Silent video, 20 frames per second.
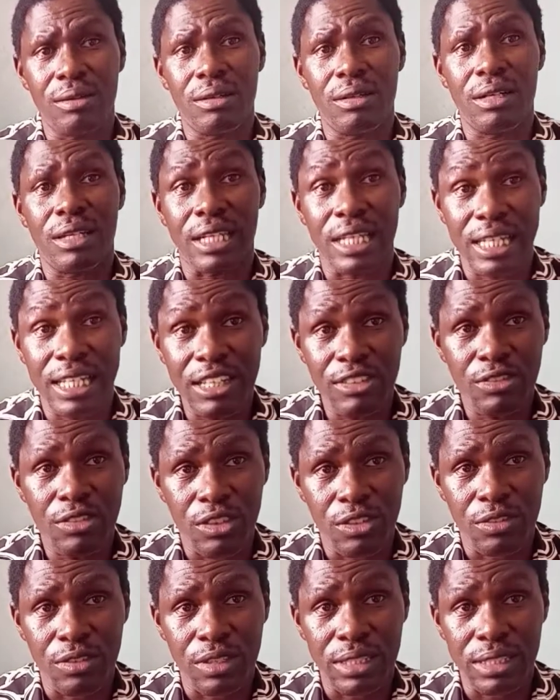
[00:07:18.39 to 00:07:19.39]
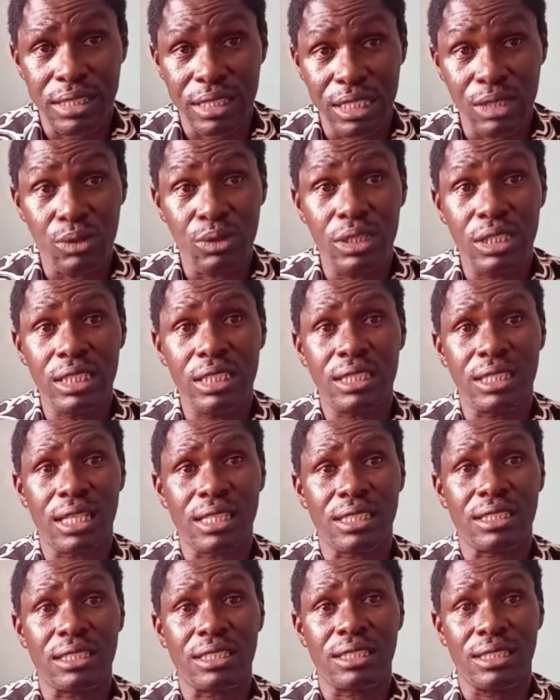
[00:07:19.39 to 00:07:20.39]
relieved of his duties
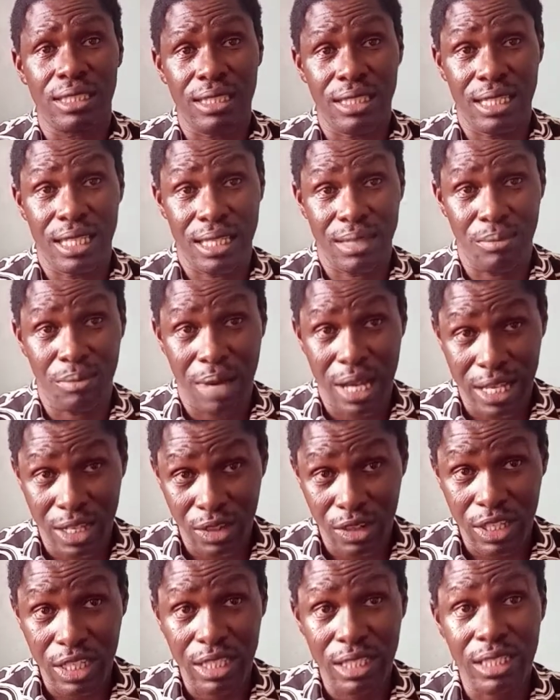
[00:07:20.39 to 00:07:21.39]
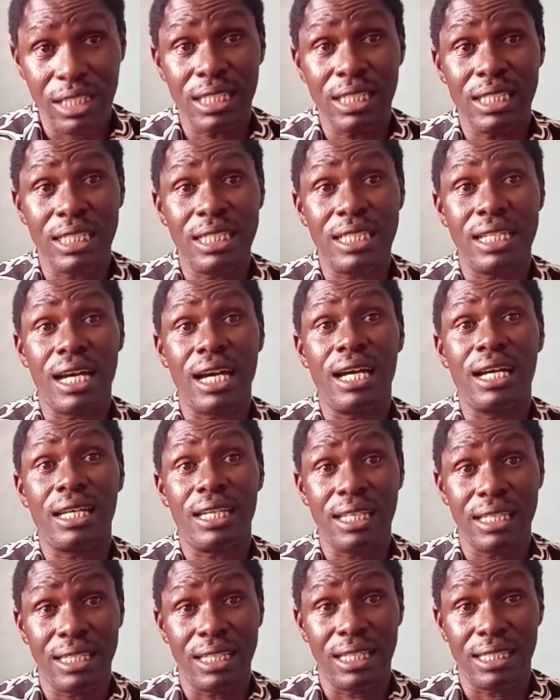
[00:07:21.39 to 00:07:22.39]
as the minority leader
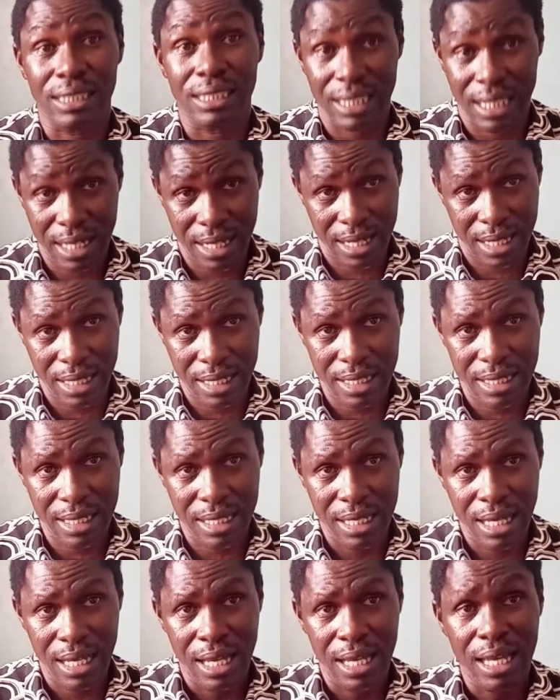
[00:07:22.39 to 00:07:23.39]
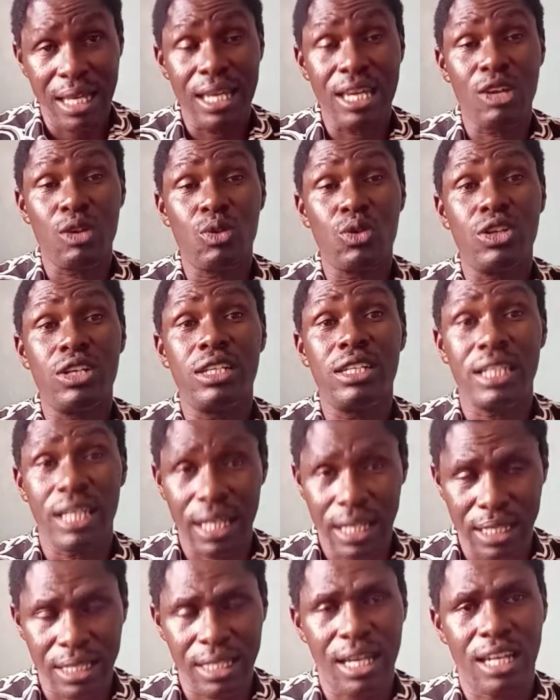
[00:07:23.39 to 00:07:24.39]
in the Senate, he would
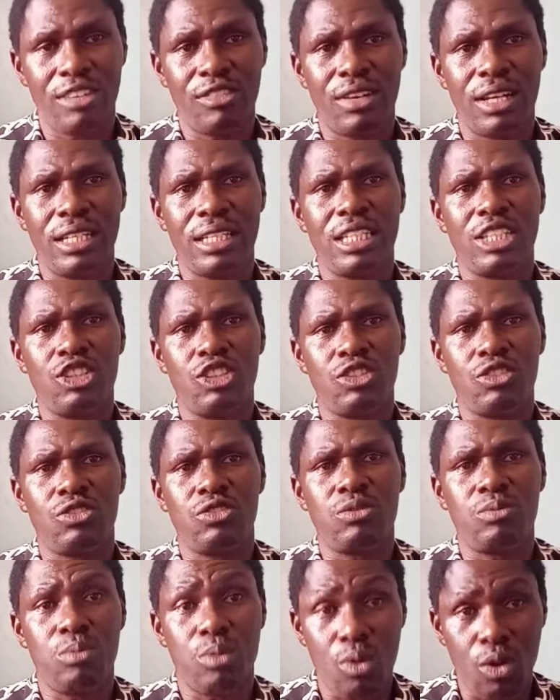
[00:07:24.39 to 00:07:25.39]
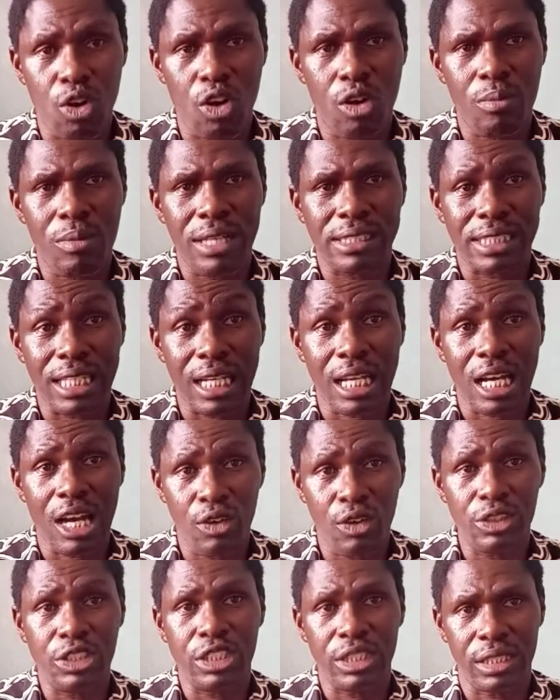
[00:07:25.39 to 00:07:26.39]
take the advantage of Bungoma as a
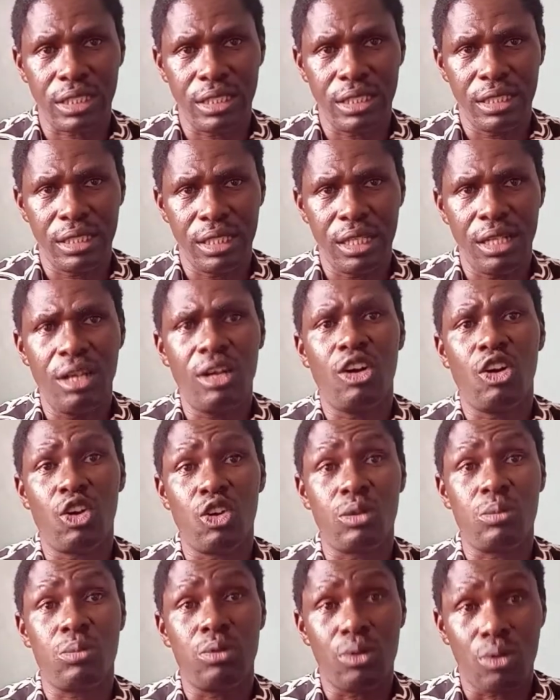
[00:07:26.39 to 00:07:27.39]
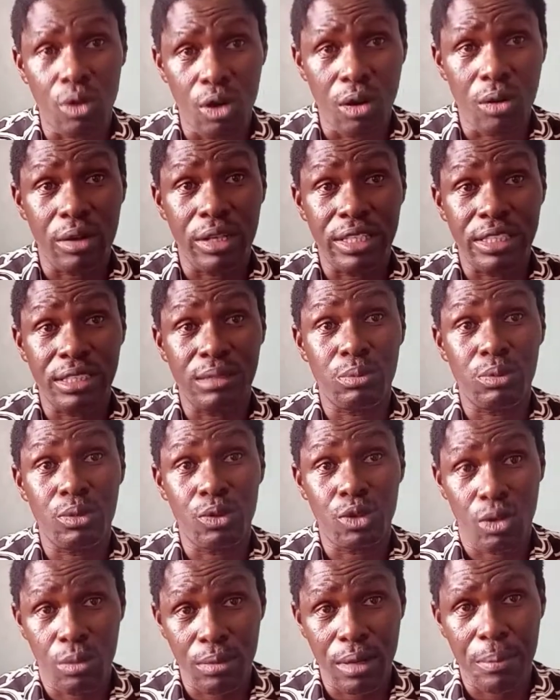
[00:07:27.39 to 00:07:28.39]
county, or his
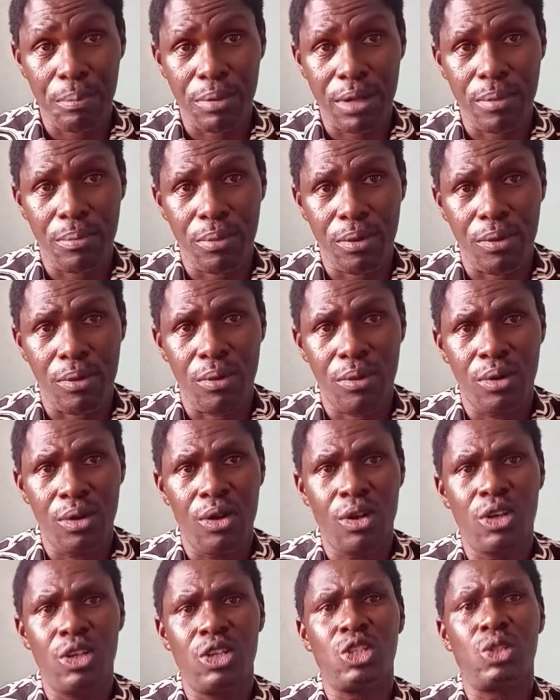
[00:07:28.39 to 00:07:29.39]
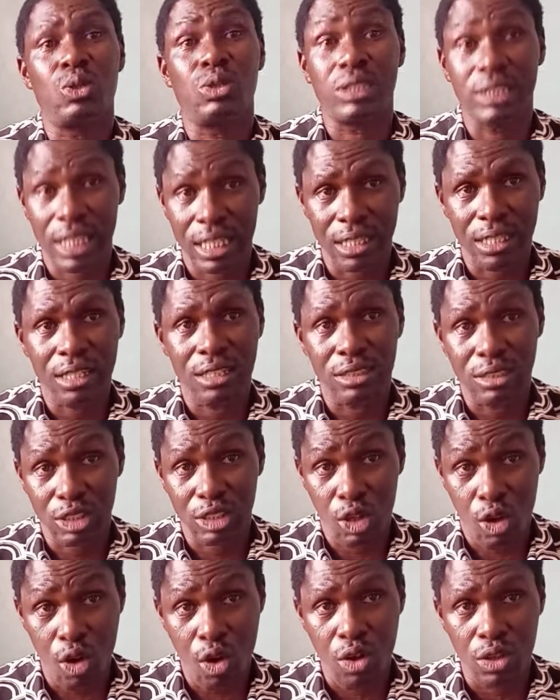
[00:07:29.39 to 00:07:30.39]
Bungoma people, to settle
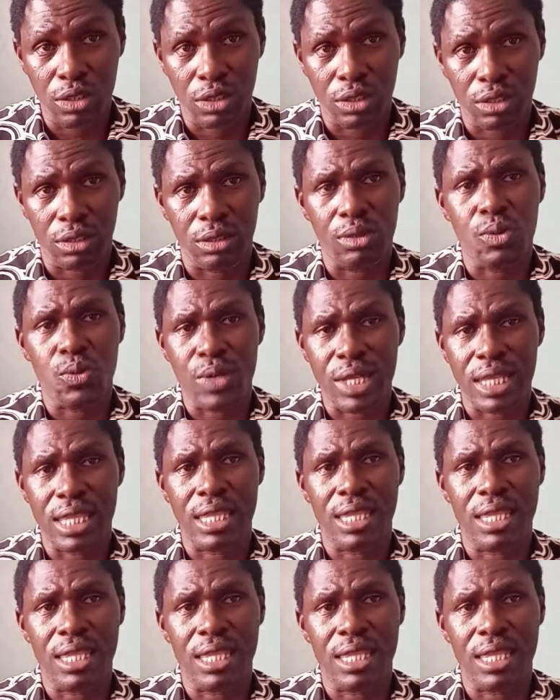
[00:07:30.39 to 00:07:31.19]
scores with